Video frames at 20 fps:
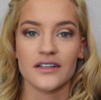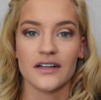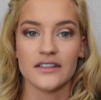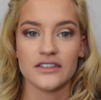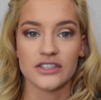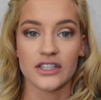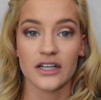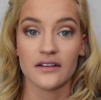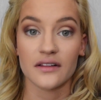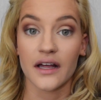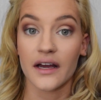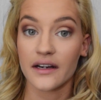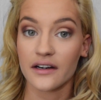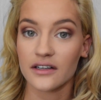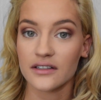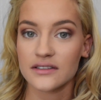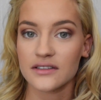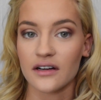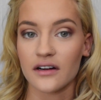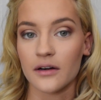gel
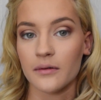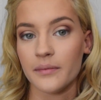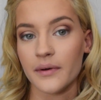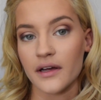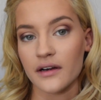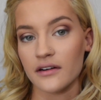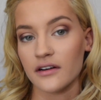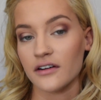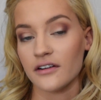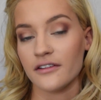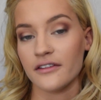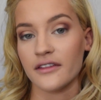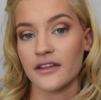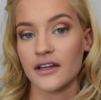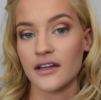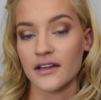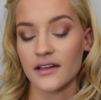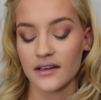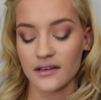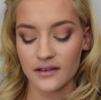liners are better
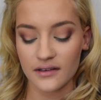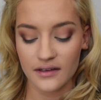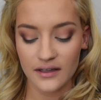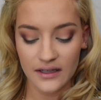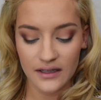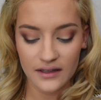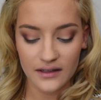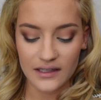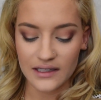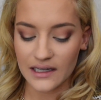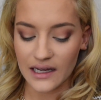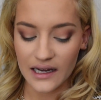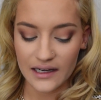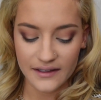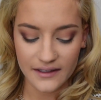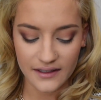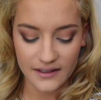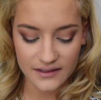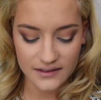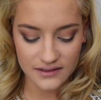than like
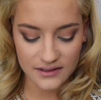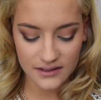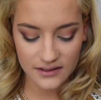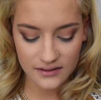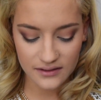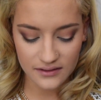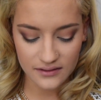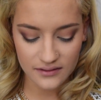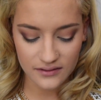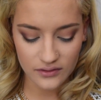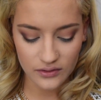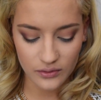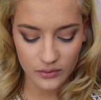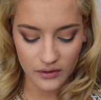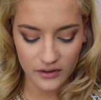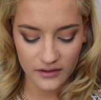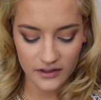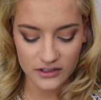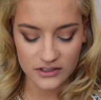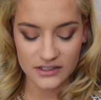high-end,
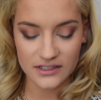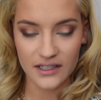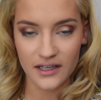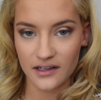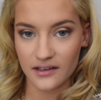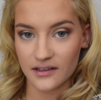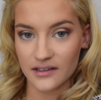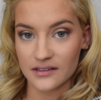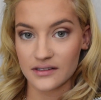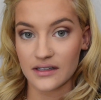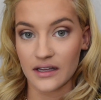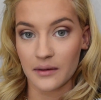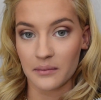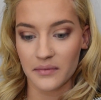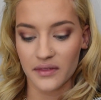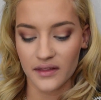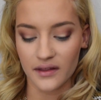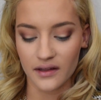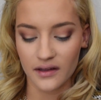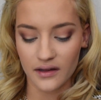or they're just kind of the same
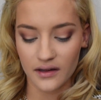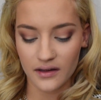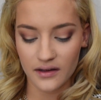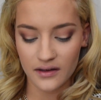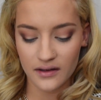thing.